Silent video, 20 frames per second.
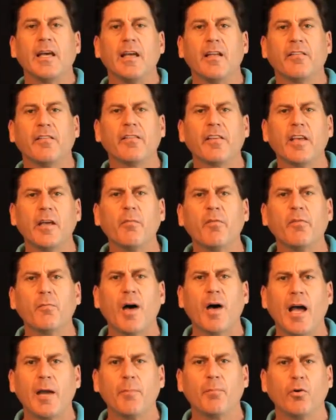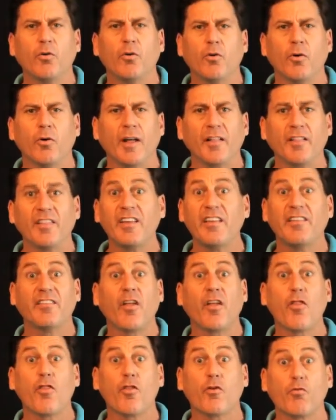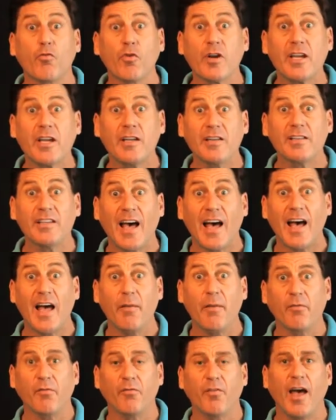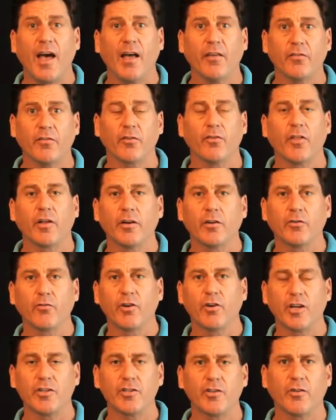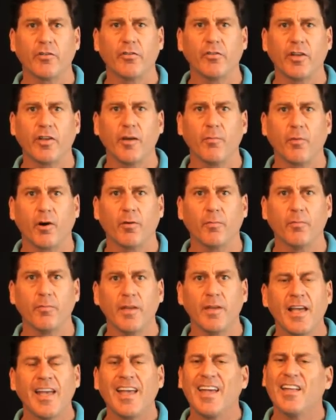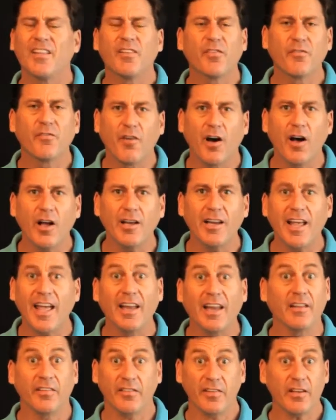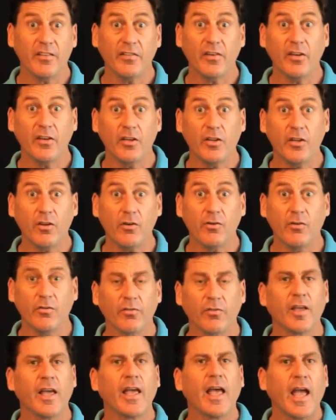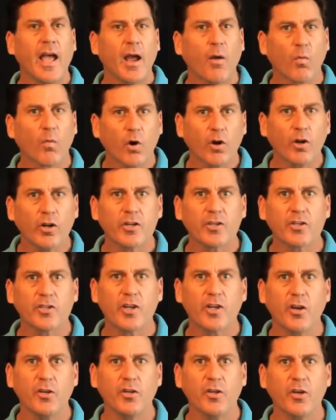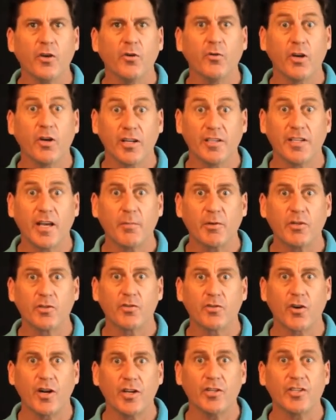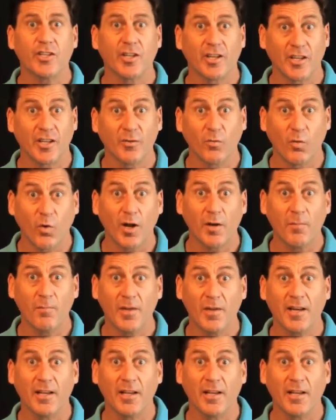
It skims my pool at least three times faster than a traditional skimmer. It's fun and it's easy to use, and we're going to show you a demonstration in one